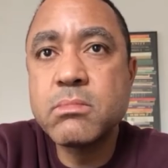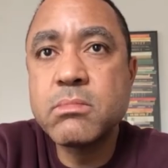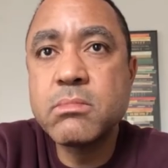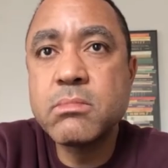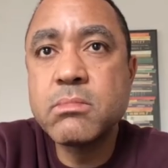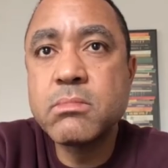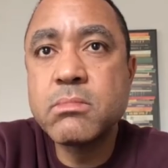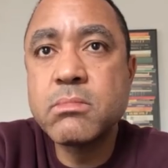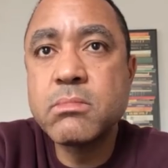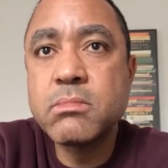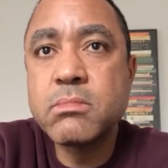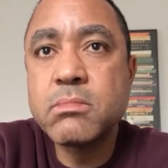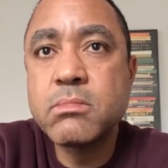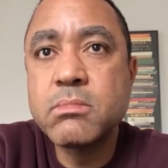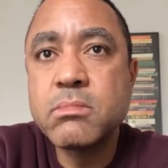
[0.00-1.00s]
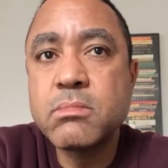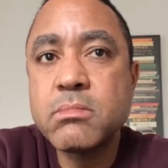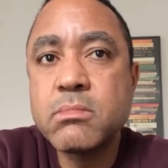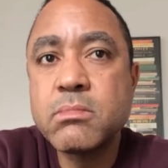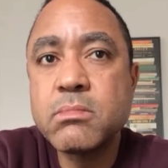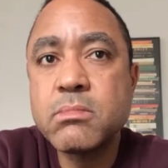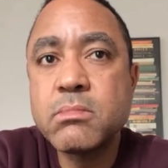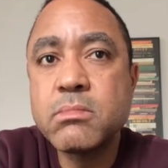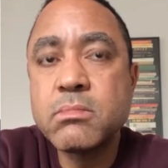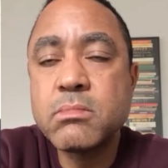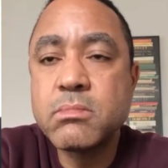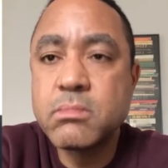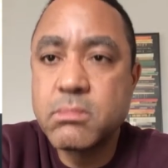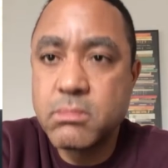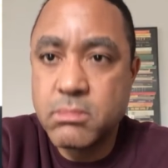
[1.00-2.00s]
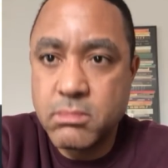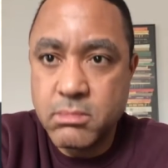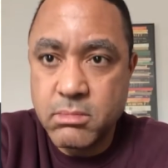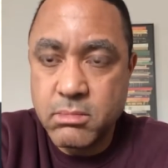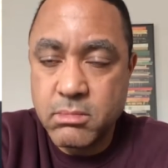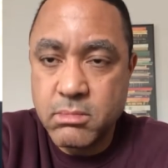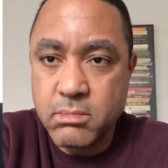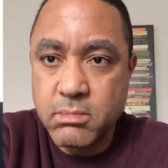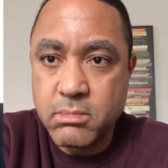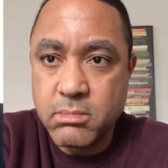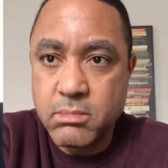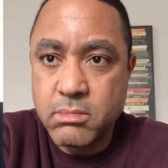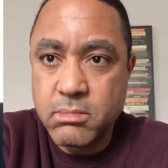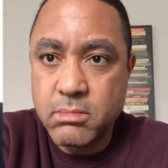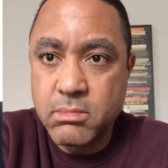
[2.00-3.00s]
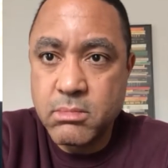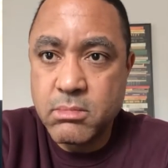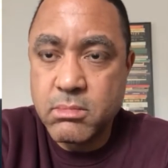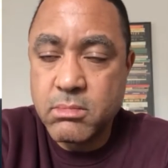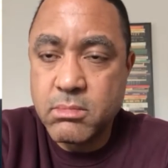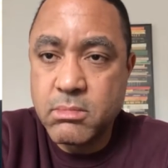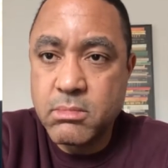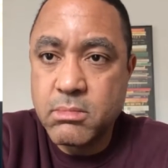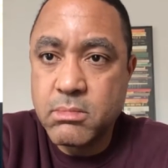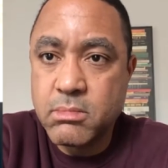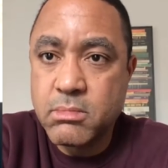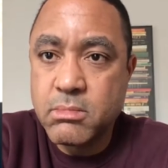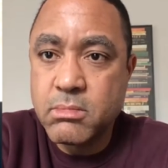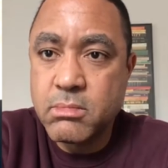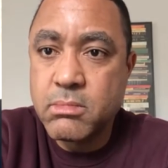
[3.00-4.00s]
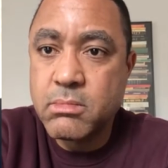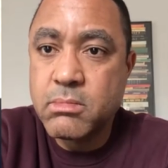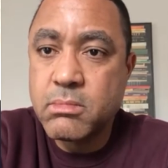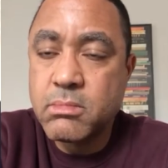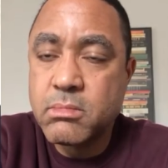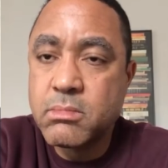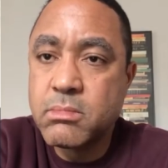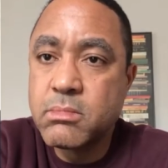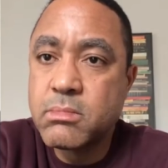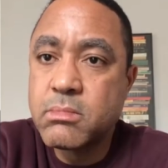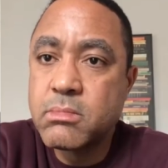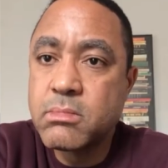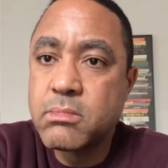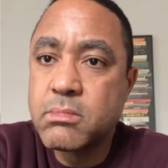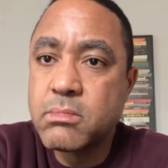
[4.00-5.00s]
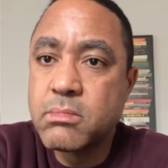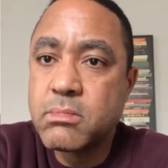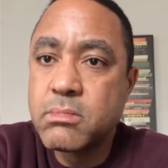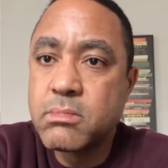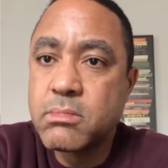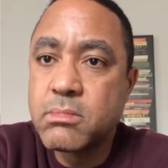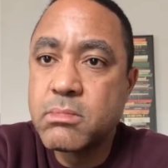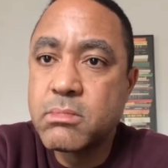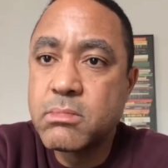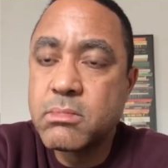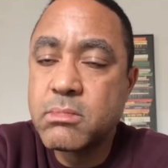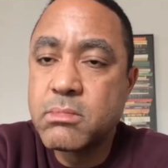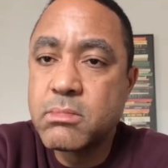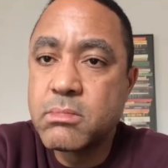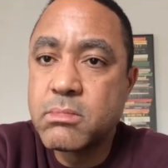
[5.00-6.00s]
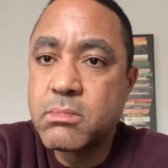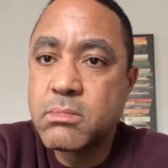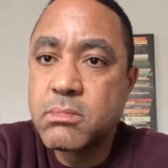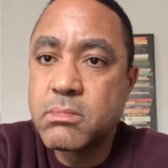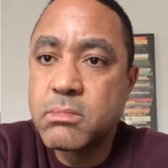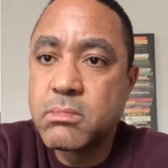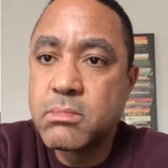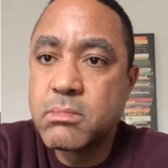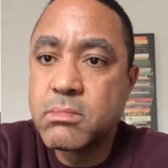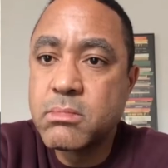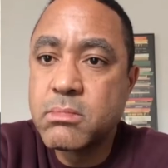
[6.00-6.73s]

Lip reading: [no speech]